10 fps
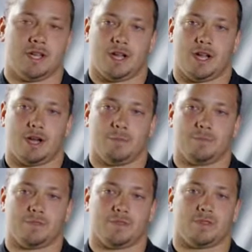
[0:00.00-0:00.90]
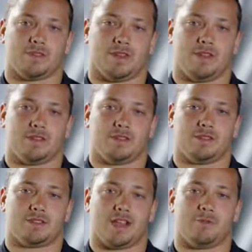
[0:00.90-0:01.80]
to
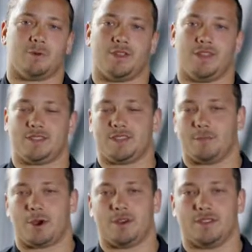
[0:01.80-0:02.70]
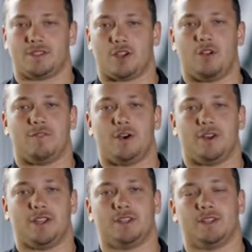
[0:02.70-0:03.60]
everyone that's a part of this golf
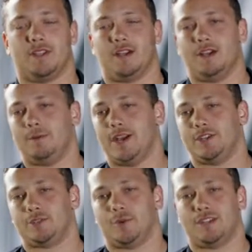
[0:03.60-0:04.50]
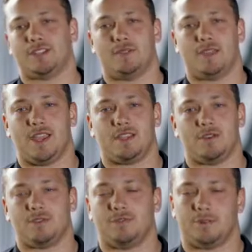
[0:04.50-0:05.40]
outing, I just want to say thank
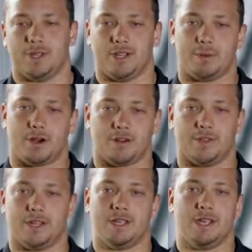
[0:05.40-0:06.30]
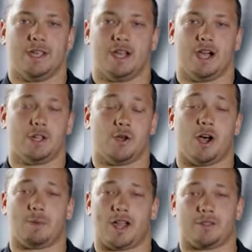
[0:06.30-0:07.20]
you for being a part of it. You
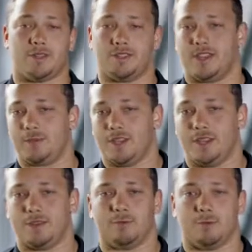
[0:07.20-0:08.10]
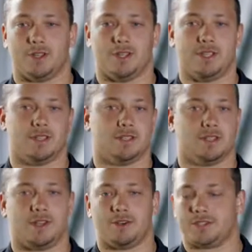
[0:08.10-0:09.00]
help athletes like me really
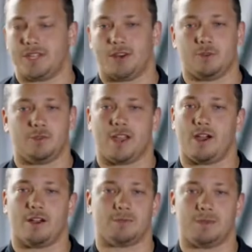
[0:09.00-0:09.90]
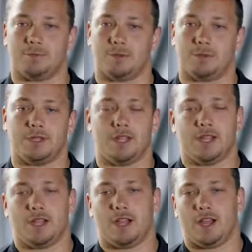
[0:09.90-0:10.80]
understand who they are as people
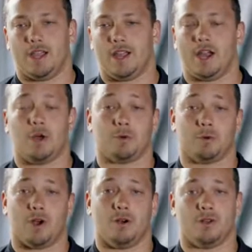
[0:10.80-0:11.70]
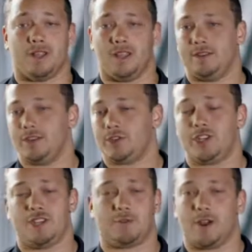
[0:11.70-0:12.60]
and help grow and
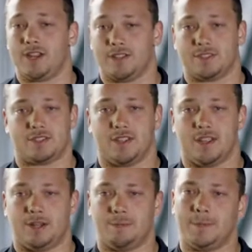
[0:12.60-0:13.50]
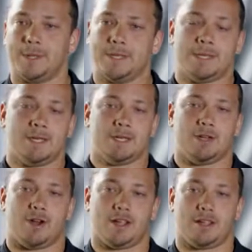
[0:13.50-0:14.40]
achieve greatness.
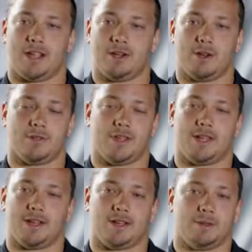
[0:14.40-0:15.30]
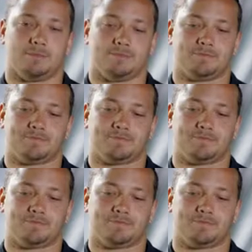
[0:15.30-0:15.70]
I know that